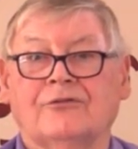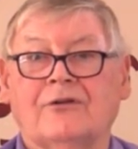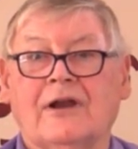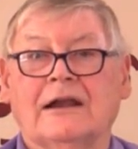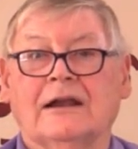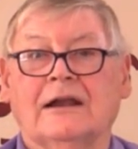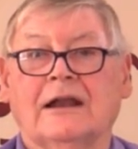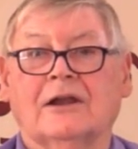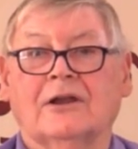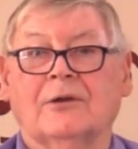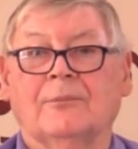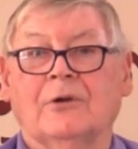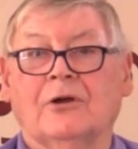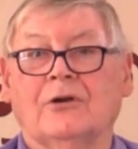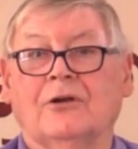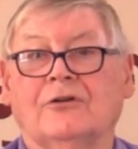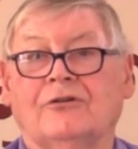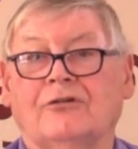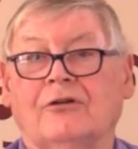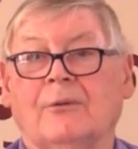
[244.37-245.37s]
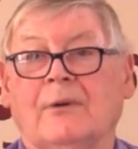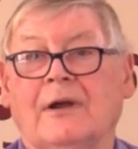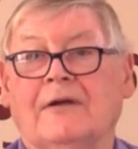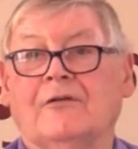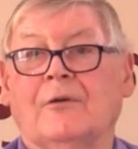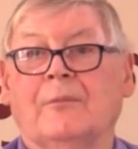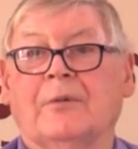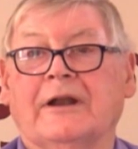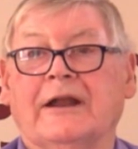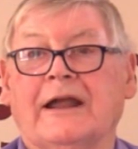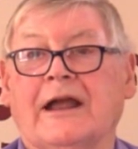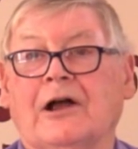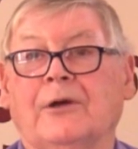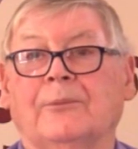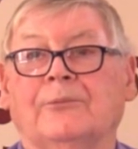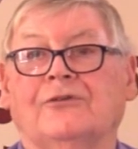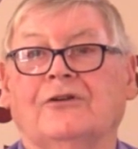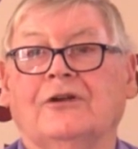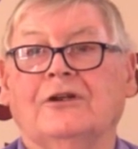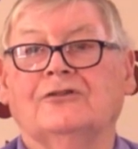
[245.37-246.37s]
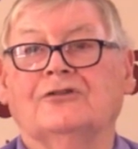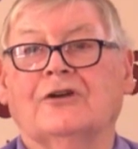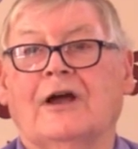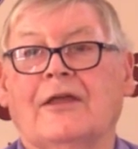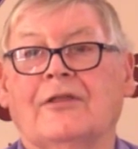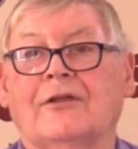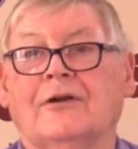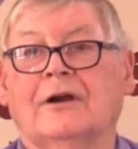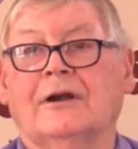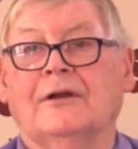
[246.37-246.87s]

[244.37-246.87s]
friendly community where everybody helps each other,